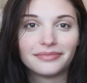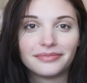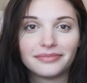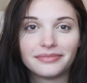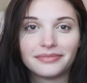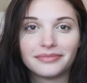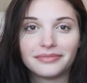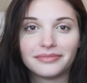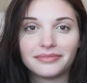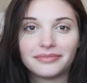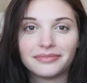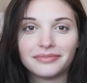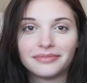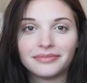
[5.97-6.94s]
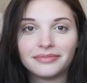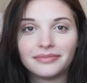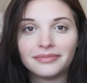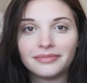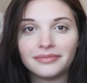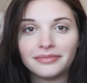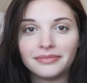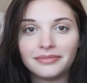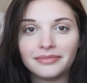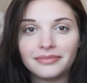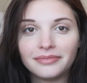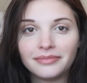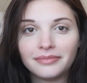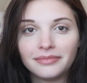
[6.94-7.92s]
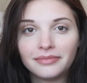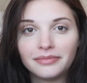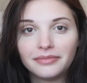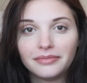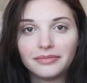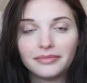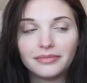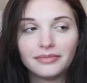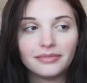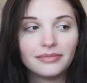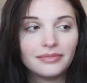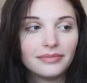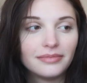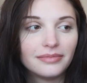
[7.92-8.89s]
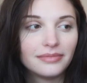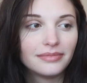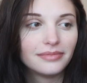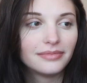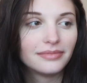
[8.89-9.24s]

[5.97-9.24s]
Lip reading: (silent)